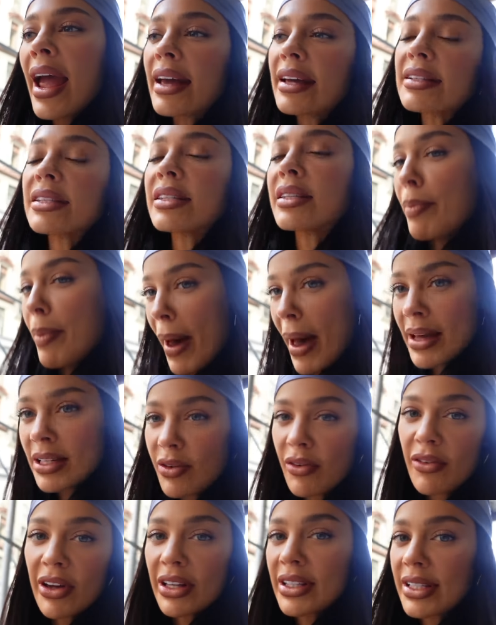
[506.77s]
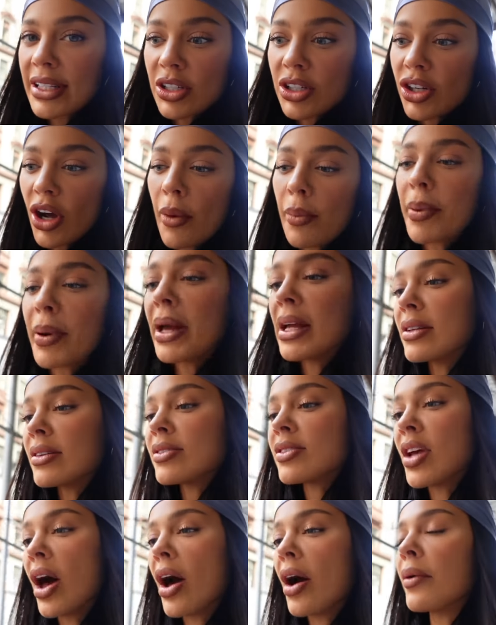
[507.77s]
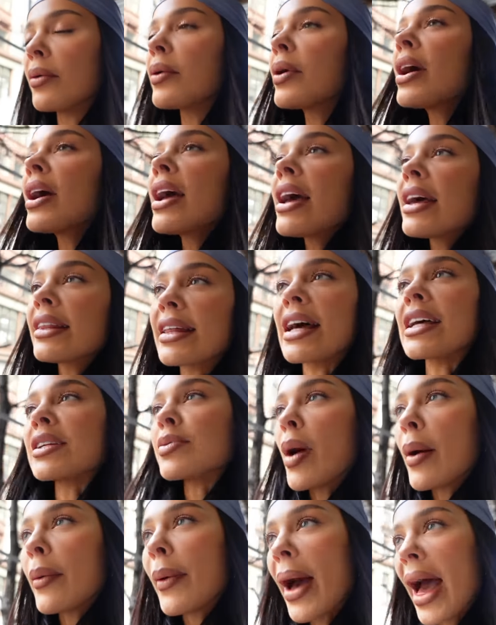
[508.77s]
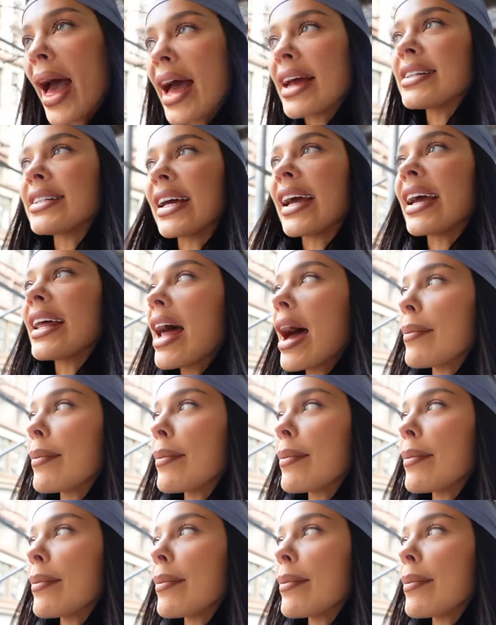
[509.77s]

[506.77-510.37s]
is the best for vintage shopping so that's where we're heading.